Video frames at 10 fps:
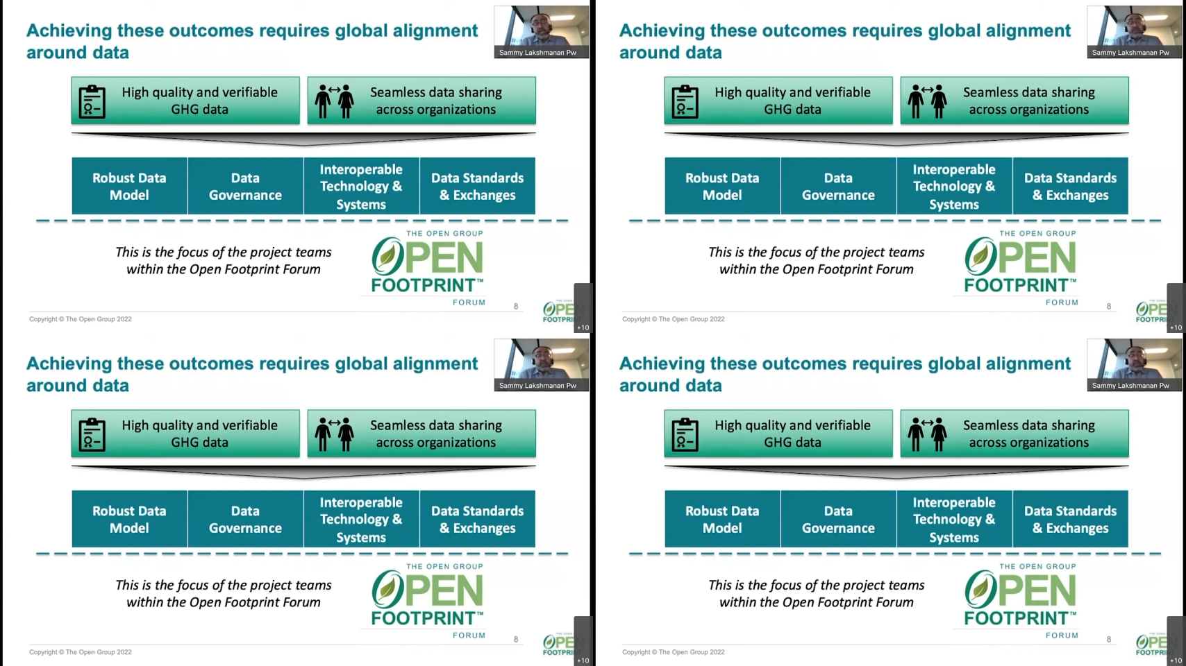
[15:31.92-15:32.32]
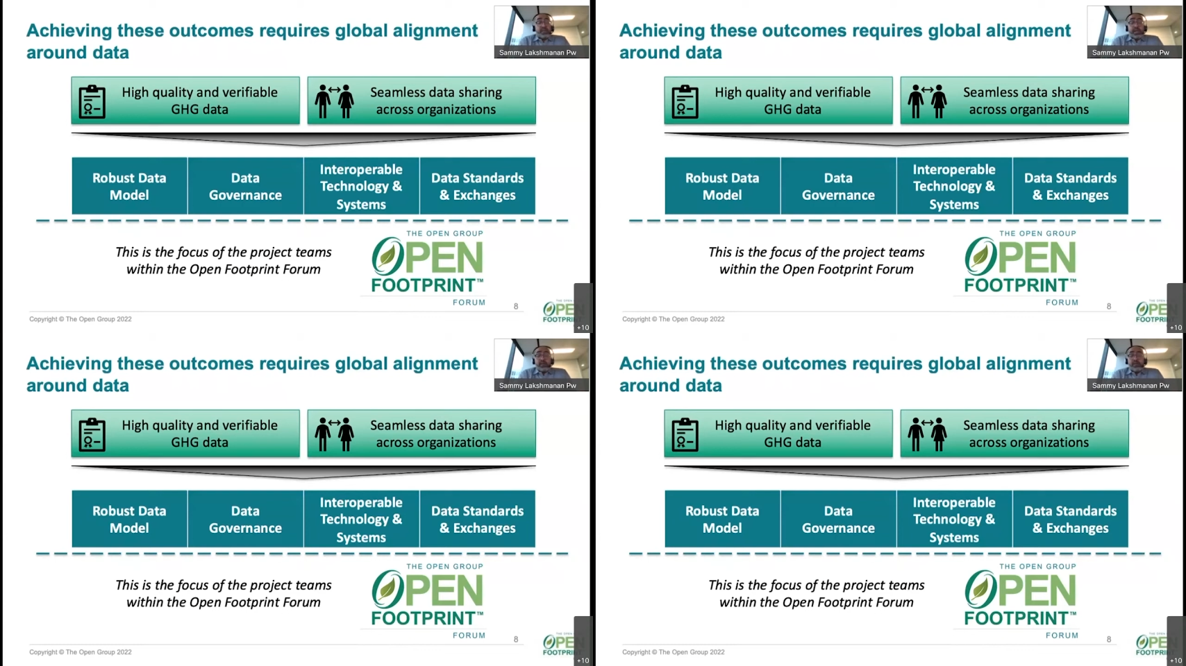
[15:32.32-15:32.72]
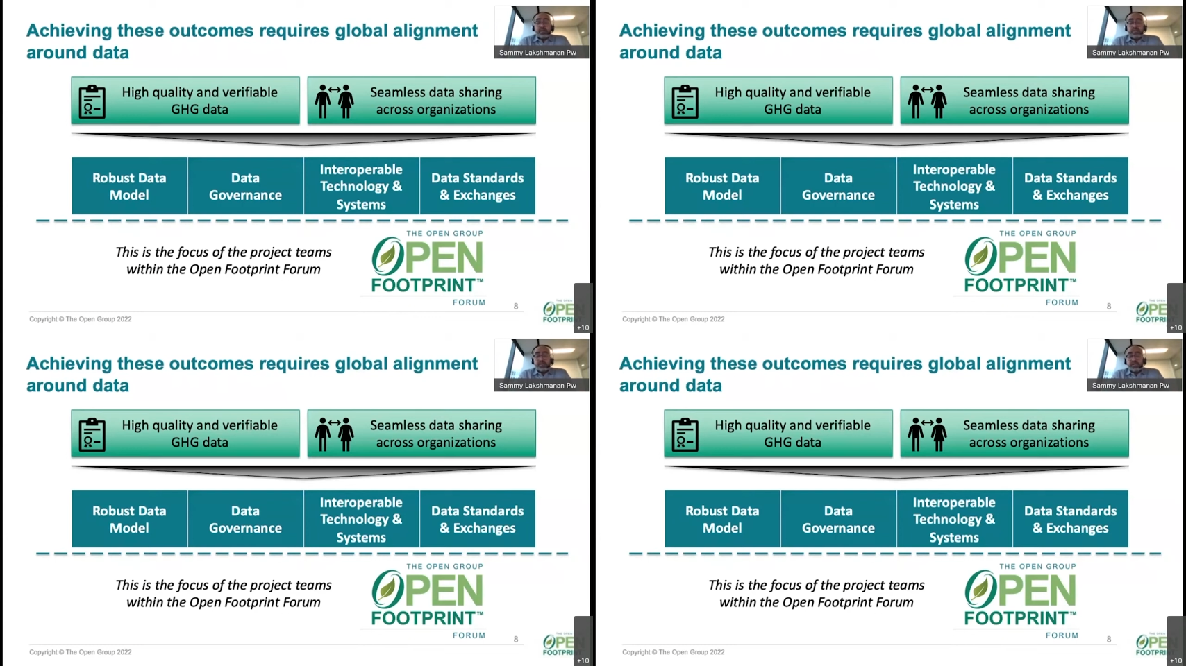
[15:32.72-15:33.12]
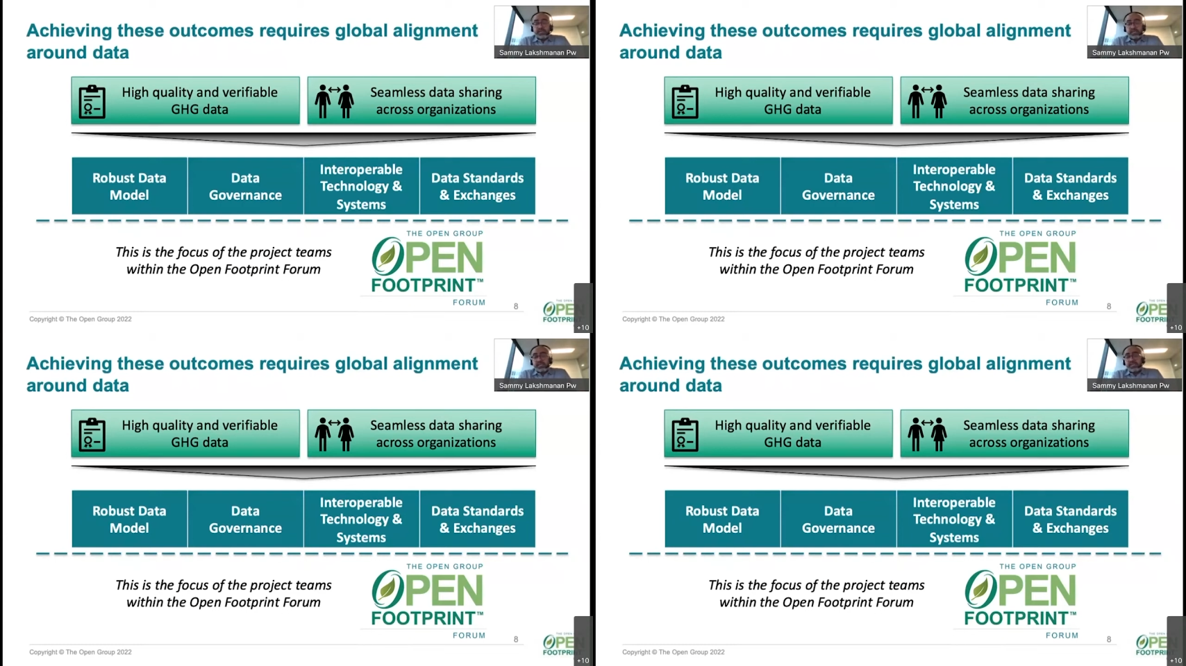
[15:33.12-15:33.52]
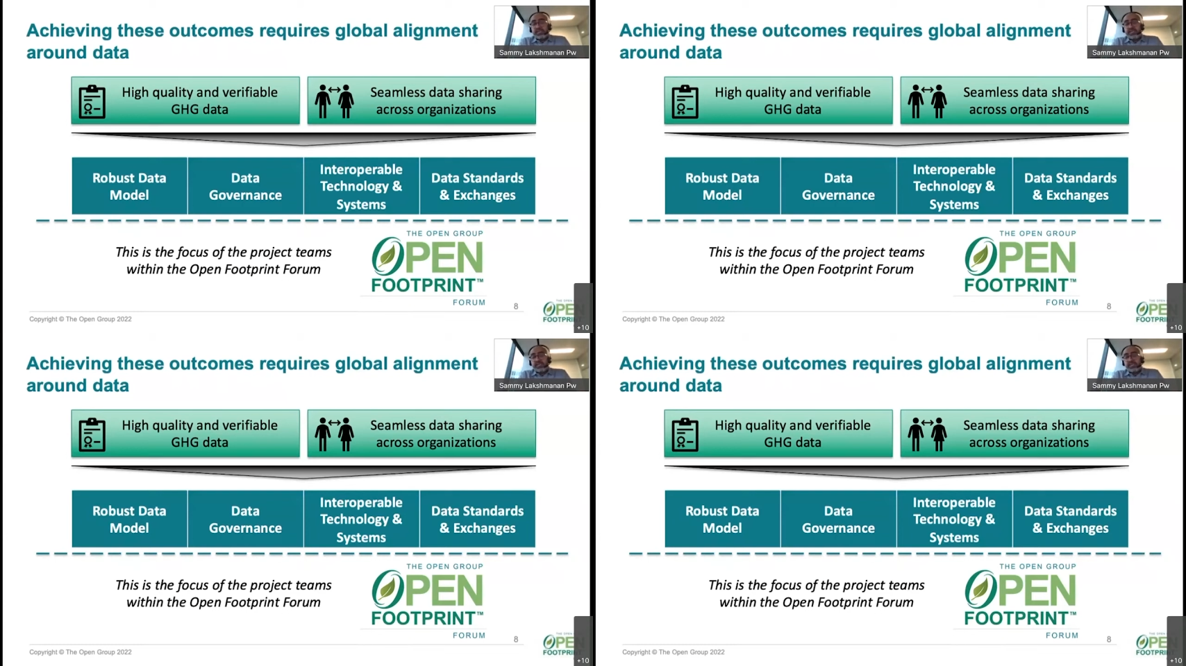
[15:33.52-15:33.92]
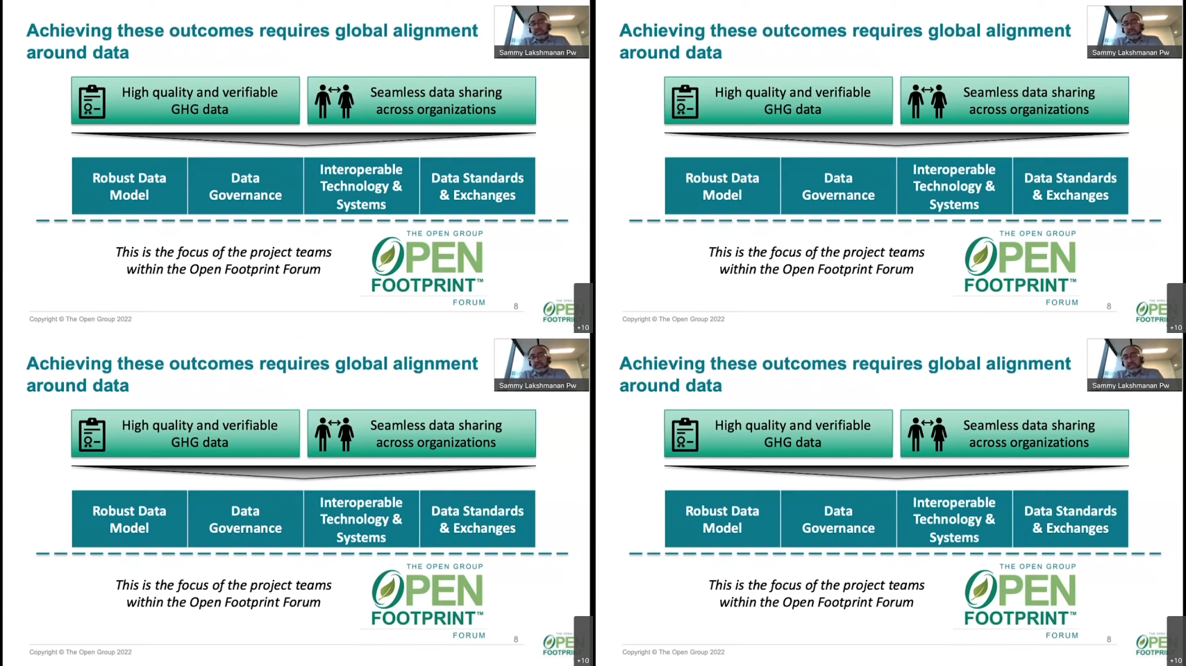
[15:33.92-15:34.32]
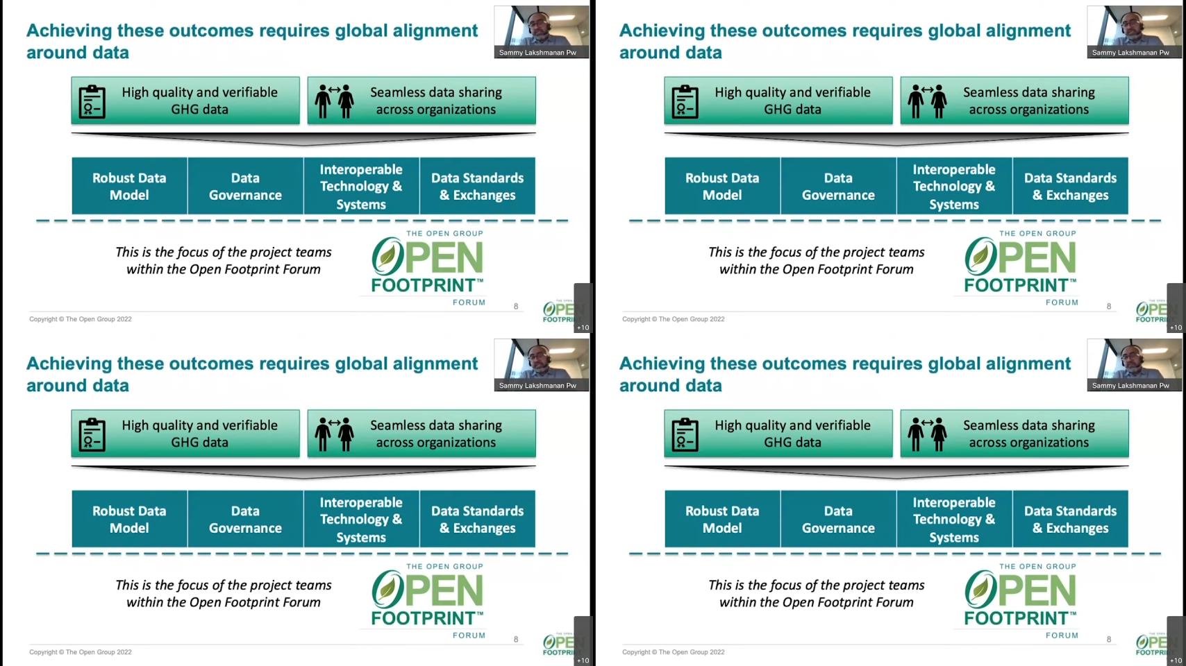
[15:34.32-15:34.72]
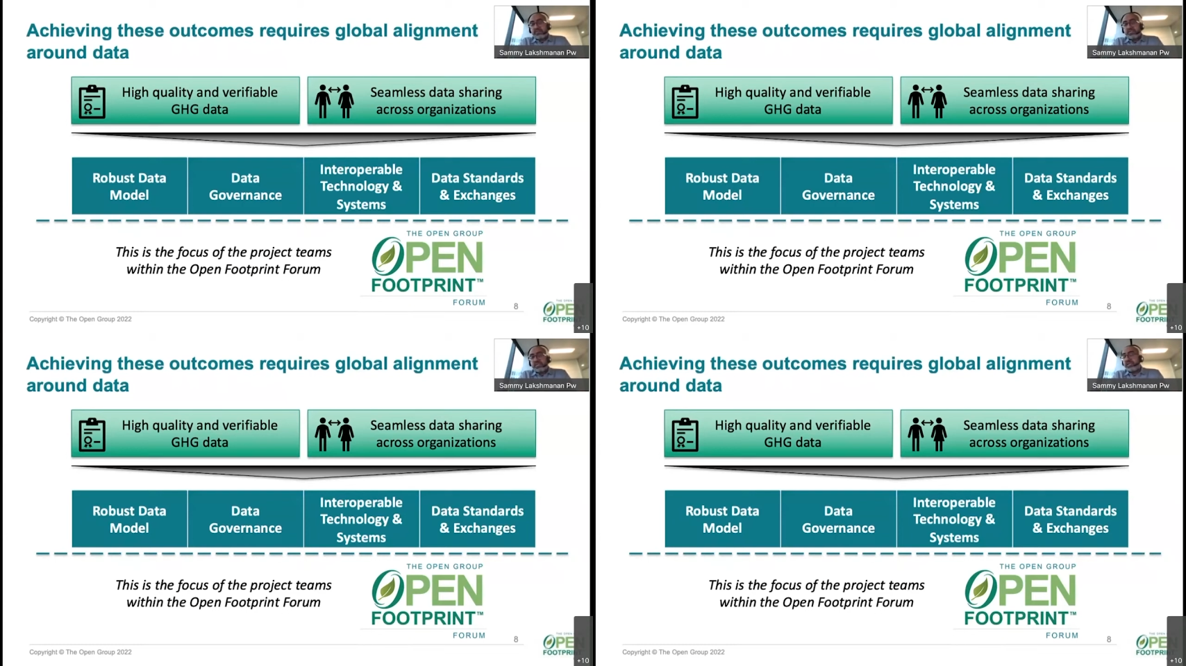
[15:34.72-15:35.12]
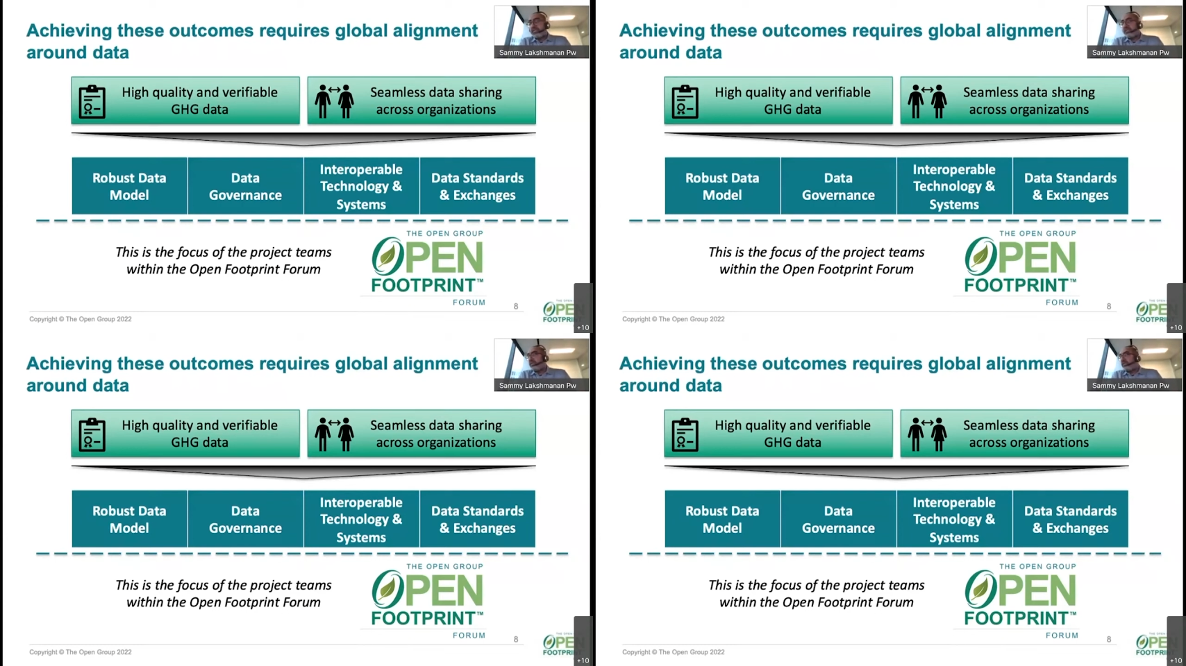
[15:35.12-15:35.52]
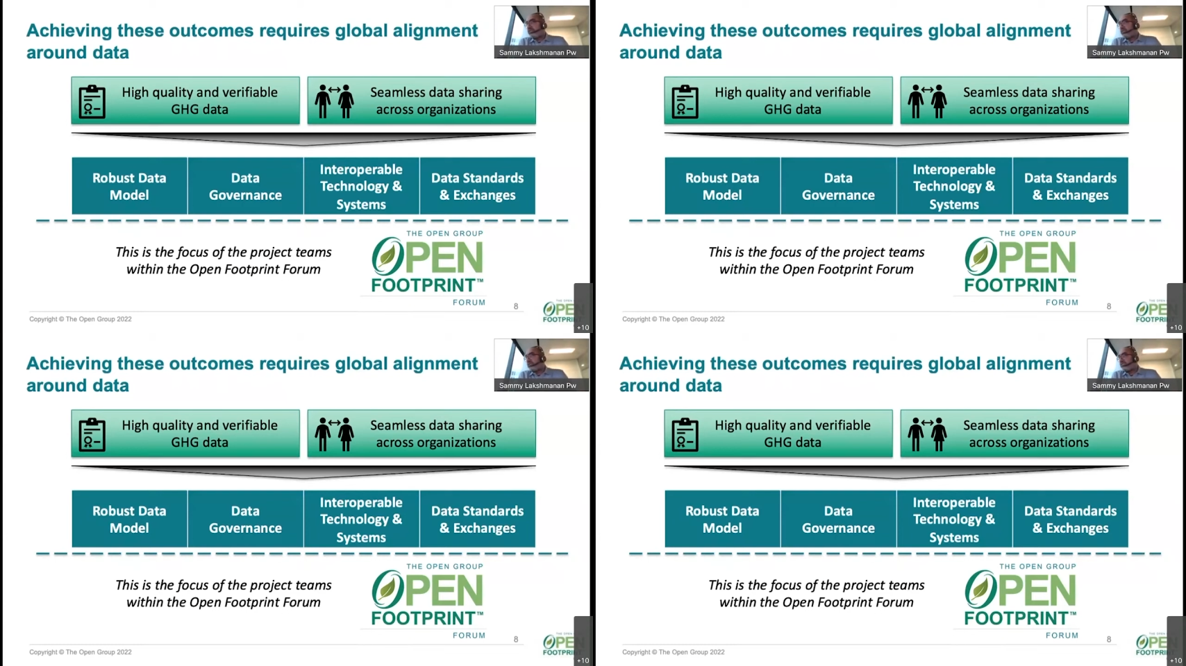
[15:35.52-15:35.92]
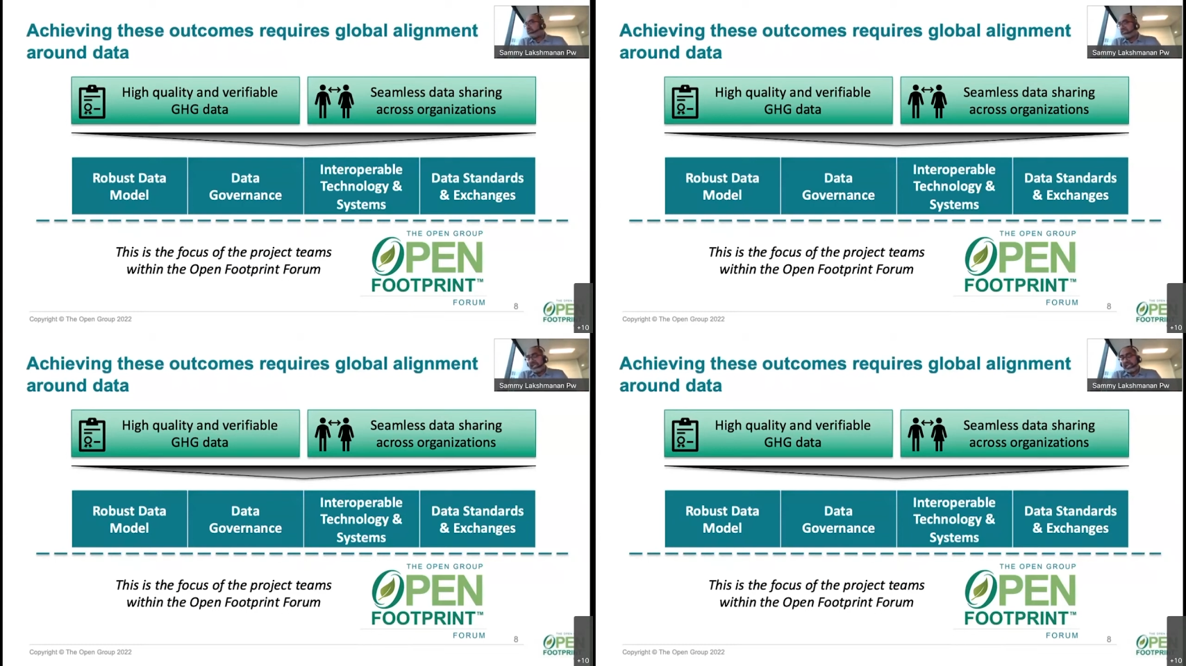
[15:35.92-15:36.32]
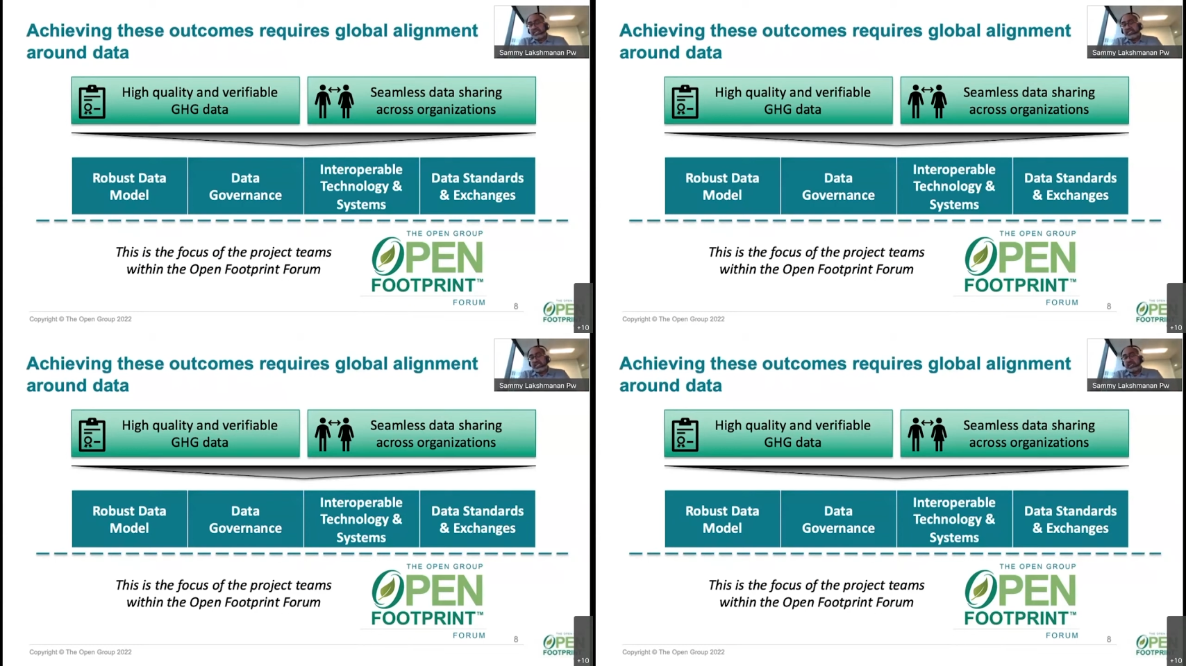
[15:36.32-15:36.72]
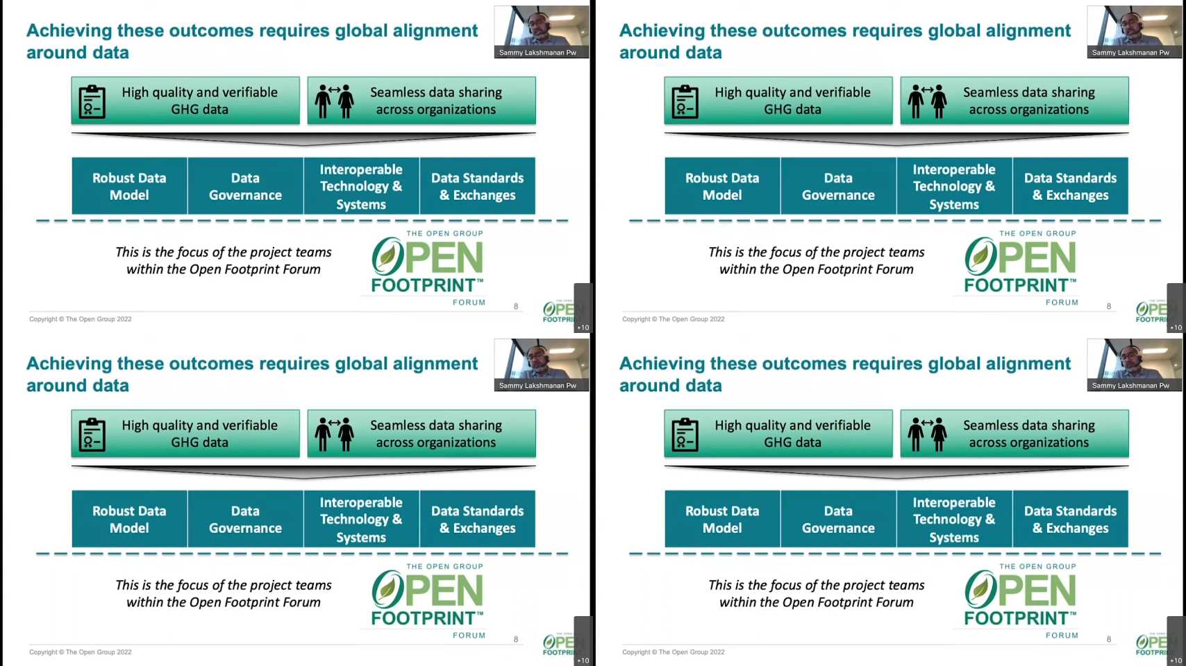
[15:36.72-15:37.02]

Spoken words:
(no speaker visible)